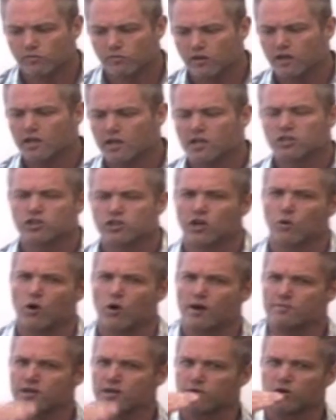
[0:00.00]
So you want to
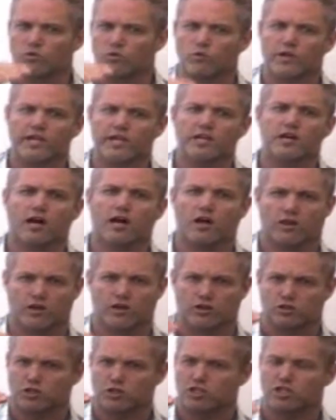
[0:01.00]
be able to read all
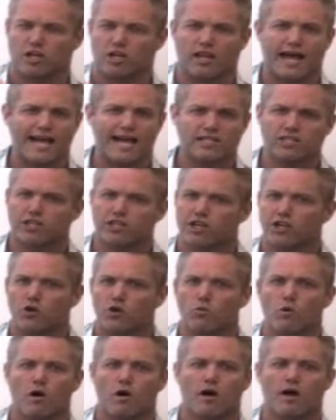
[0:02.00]
those, because the last thing you
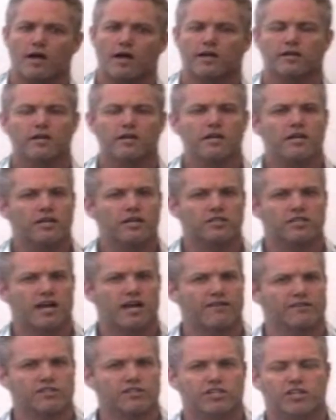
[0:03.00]
want is to have
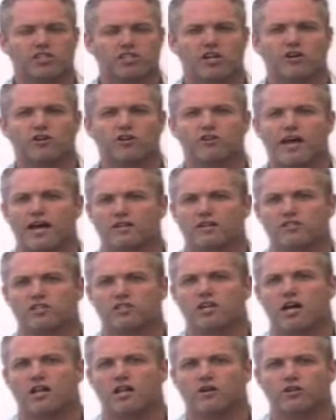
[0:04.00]
a
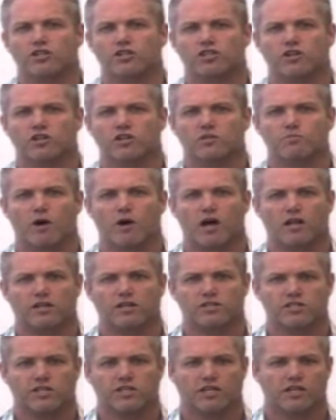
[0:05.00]
$600,000 insurance
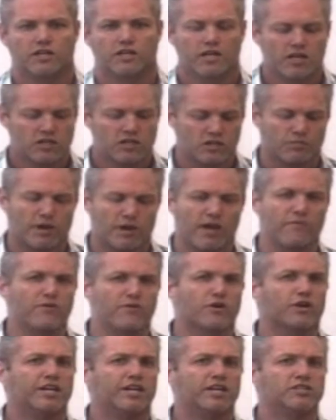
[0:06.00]
policy to pay for
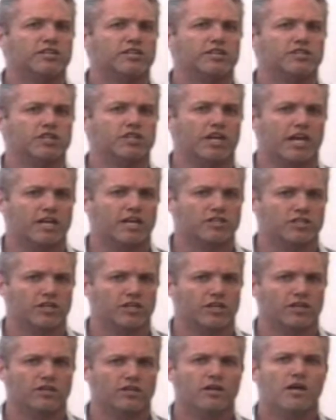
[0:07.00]
your kid's
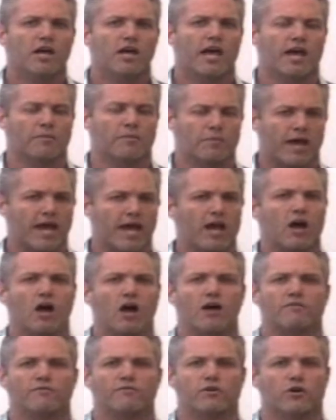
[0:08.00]
education and pay
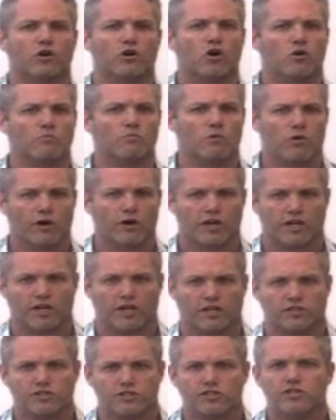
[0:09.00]
off your home mortgage,